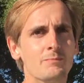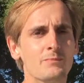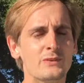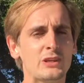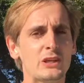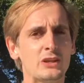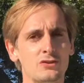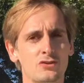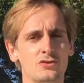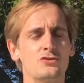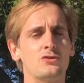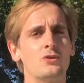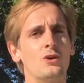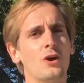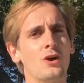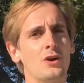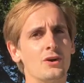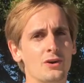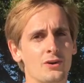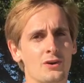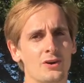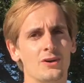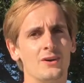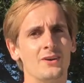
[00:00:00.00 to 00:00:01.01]
get
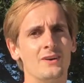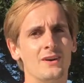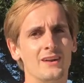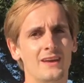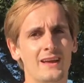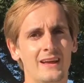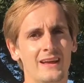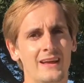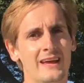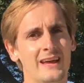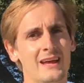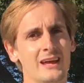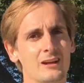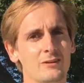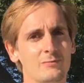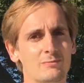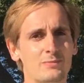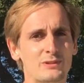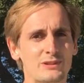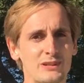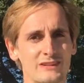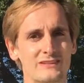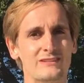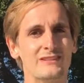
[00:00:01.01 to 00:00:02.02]
stronger and
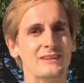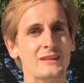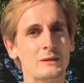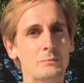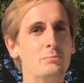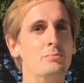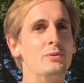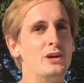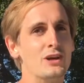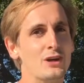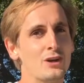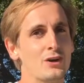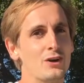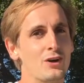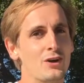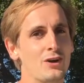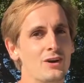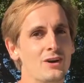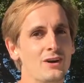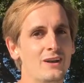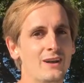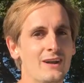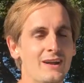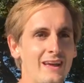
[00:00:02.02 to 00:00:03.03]
potentially
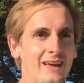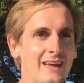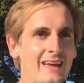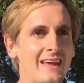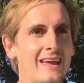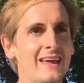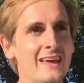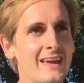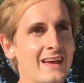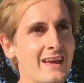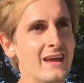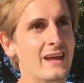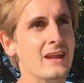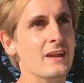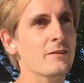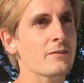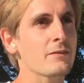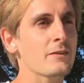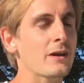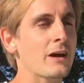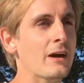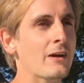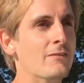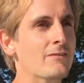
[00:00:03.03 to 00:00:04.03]
bigger in
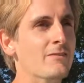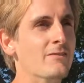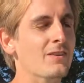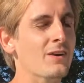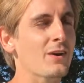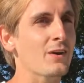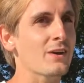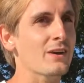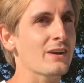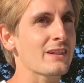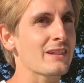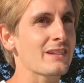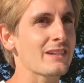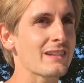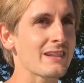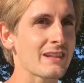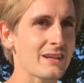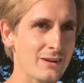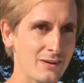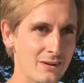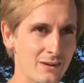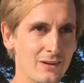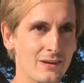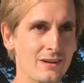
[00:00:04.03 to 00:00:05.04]
a very
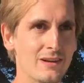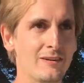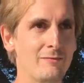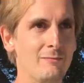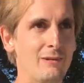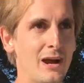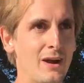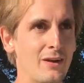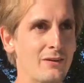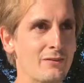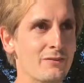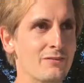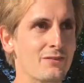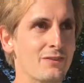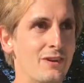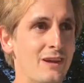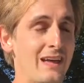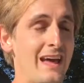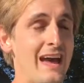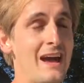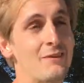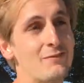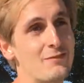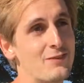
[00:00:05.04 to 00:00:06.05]
little amount of
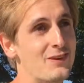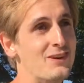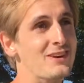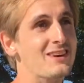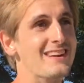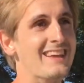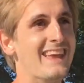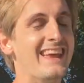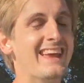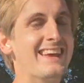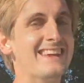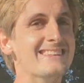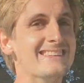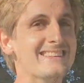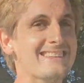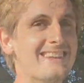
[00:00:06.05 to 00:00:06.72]
effort and